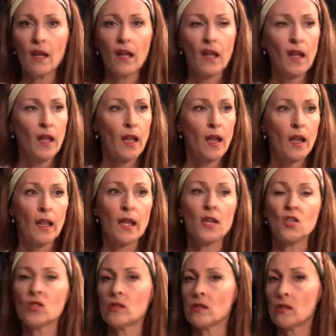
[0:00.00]
and they
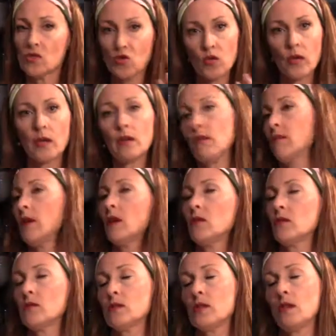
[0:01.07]
just destroy your
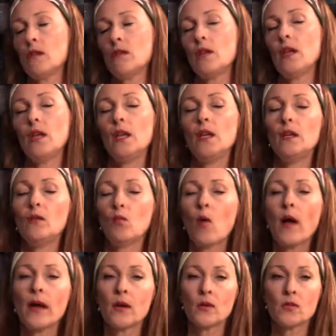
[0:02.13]
vehicles. They eat
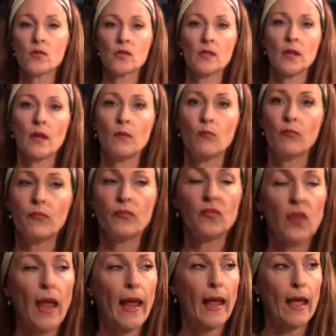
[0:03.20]
wires, they
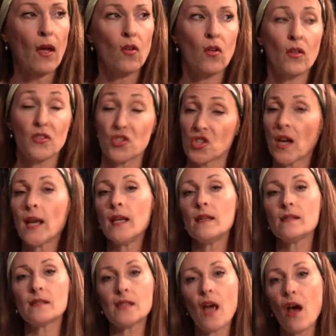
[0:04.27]
take out all the shiny
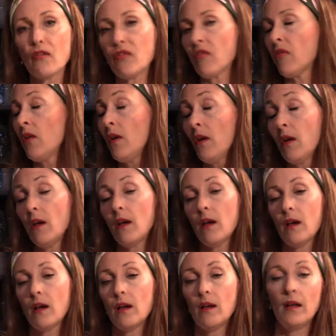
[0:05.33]
stuff.
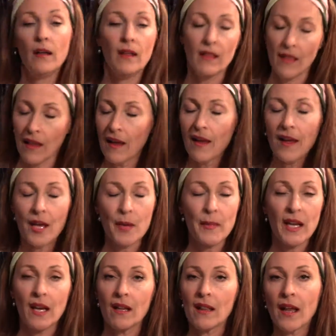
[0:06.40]

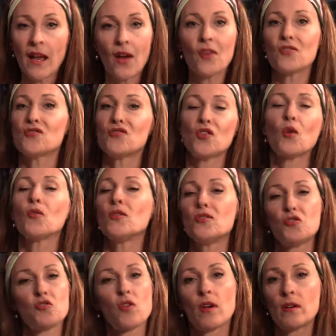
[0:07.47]
They are so
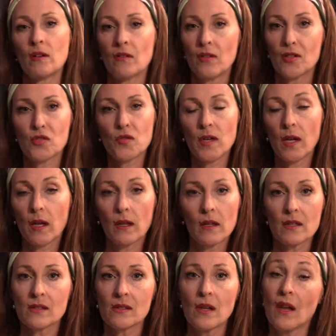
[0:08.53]
destructive, it's
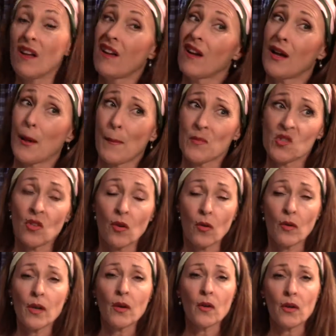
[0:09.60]
ridiculous. So,
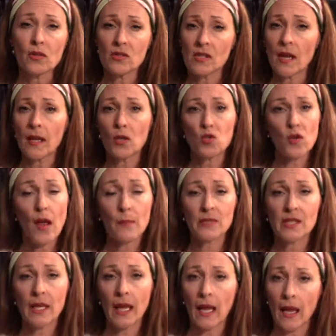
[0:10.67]
you're setting traps
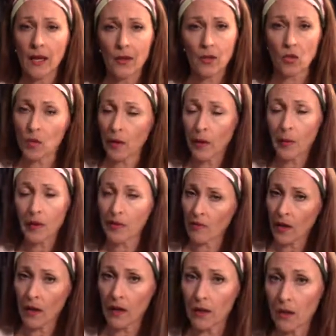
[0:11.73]
again or doing whatever
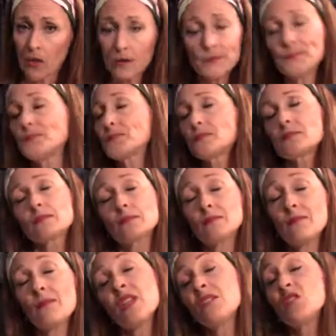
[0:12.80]
you got to do
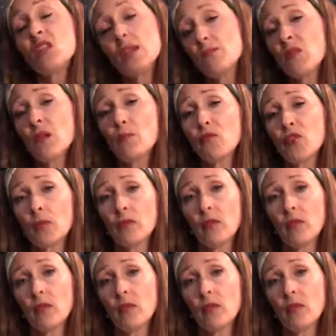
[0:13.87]
to keep them from